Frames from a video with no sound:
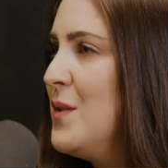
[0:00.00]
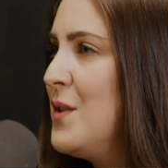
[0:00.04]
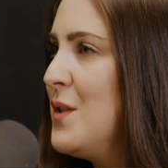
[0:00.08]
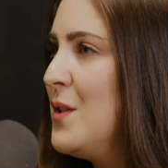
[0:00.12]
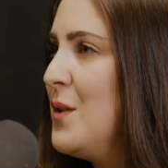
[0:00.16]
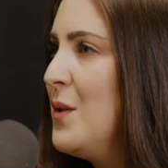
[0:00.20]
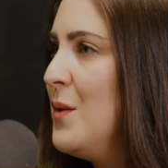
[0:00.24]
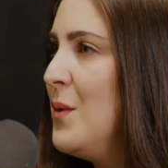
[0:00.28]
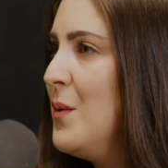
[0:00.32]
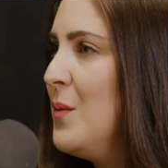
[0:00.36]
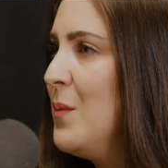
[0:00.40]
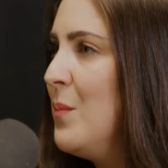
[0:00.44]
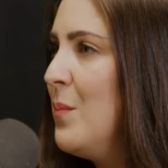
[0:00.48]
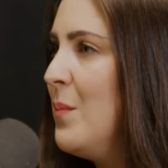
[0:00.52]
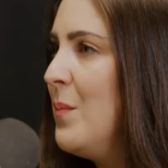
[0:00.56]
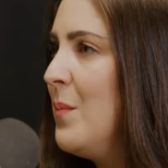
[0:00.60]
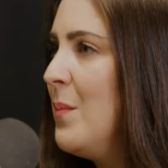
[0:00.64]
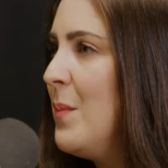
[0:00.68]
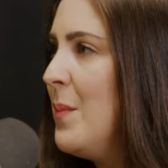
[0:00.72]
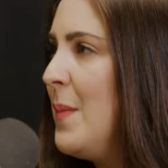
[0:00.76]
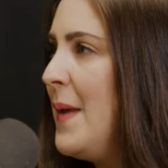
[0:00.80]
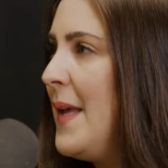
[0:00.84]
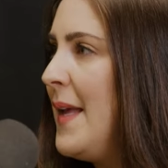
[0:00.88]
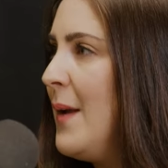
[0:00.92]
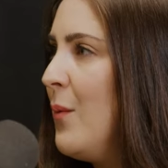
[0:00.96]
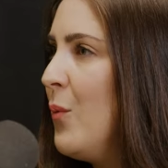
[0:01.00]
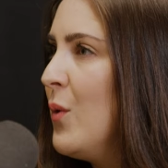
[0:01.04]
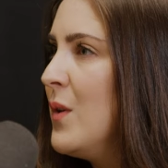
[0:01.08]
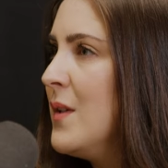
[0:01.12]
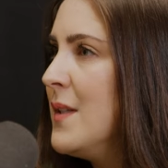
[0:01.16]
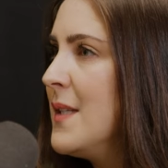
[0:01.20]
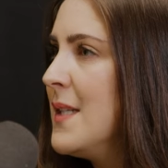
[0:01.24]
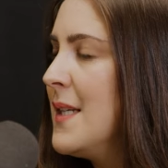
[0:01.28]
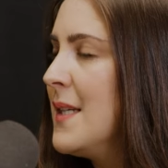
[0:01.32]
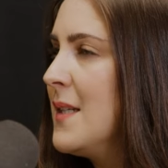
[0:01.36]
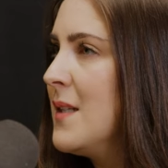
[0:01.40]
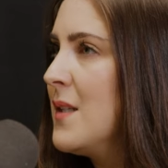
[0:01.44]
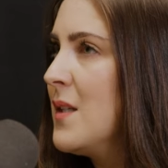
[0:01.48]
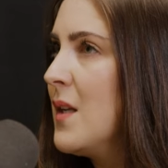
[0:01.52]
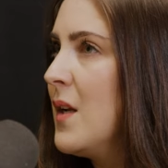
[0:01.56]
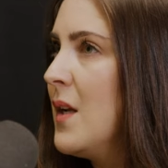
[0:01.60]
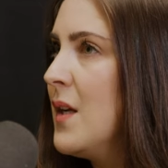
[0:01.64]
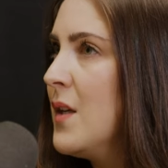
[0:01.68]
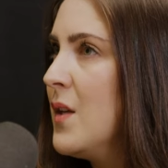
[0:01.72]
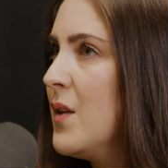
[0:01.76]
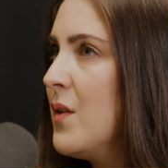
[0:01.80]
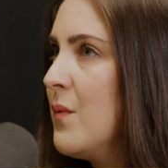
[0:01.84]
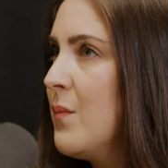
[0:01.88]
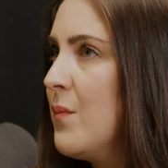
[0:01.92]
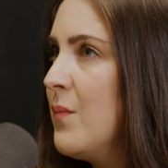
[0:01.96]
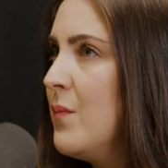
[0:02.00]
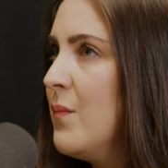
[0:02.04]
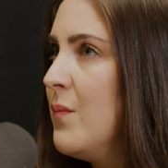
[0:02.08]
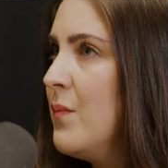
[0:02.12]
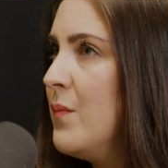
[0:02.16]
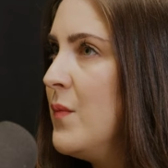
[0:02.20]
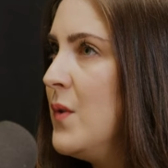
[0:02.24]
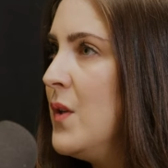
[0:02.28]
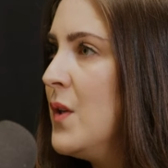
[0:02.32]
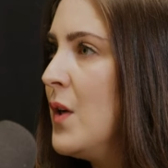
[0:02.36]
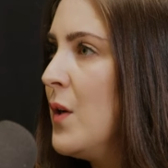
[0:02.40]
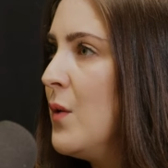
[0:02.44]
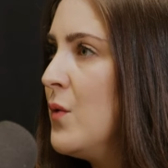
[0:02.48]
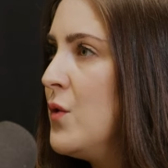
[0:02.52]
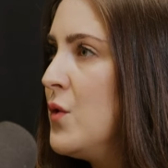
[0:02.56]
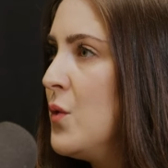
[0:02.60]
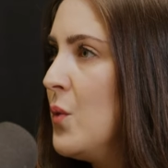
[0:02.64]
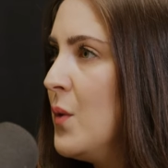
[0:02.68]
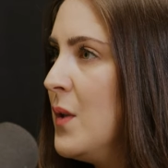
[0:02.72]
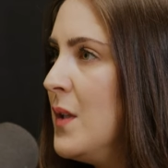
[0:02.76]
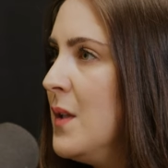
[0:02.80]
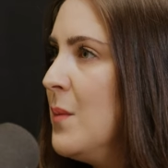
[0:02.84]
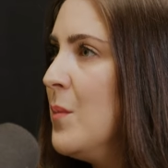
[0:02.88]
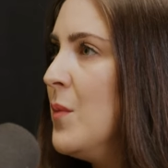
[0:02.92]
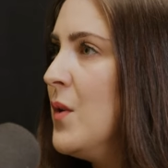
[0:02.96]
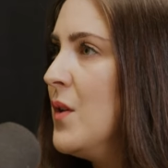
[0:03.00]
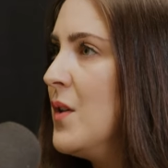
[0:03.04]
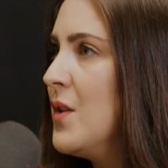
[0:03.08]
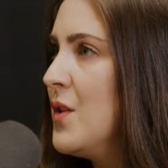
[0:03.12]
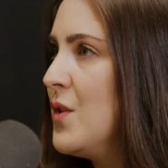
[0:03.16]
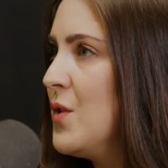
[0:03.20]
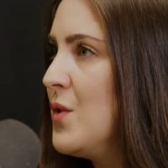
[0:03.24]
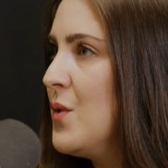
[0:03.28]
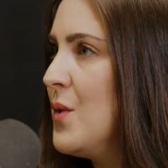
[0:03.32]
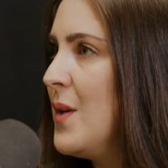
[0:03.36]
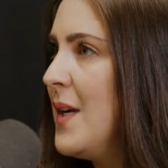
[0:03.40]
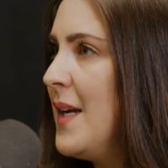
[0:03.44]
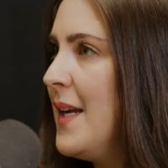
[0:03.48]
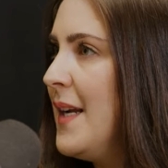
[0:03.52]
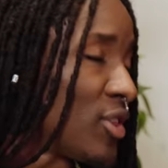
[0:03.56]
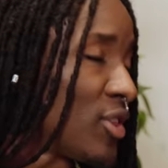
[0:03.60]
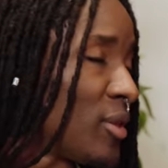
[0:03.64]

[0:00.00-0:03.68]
to be wanting to like, you know, join the monastery?